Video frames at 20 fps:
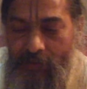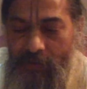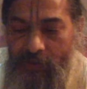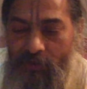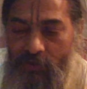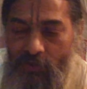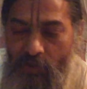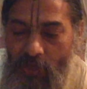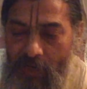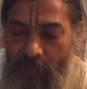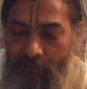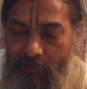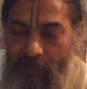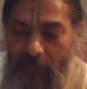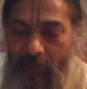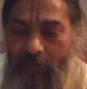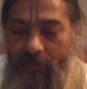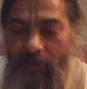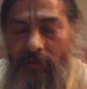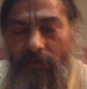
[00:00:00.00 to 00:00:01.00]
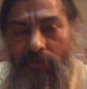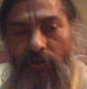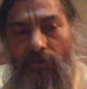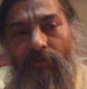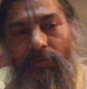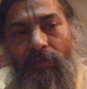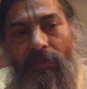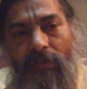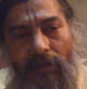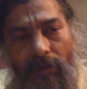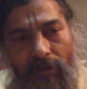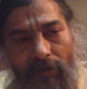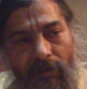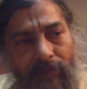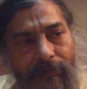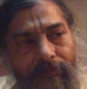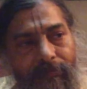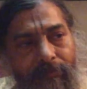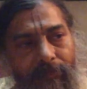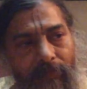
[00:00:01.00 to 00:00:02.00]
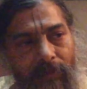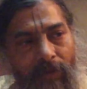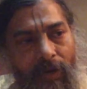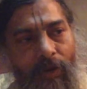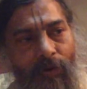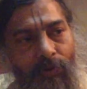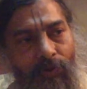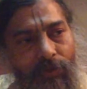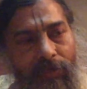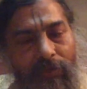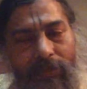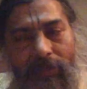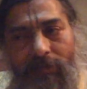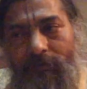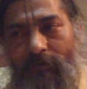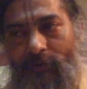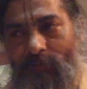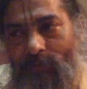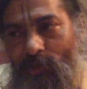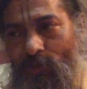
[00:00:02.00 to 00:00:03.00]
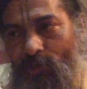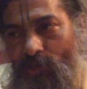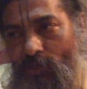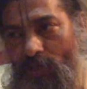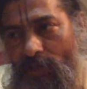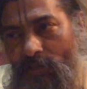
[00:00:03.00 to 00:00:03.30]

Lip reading: So Nam Kirtan should be done loudly with musical